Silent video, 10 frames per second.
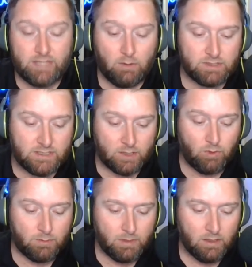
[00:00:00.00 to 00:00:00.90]
That will stick
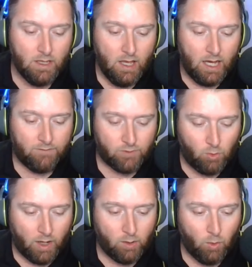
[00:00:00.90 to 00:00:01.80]
with me uh, for
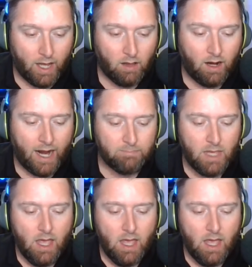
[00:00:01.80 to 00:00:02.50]
quite a while. All right,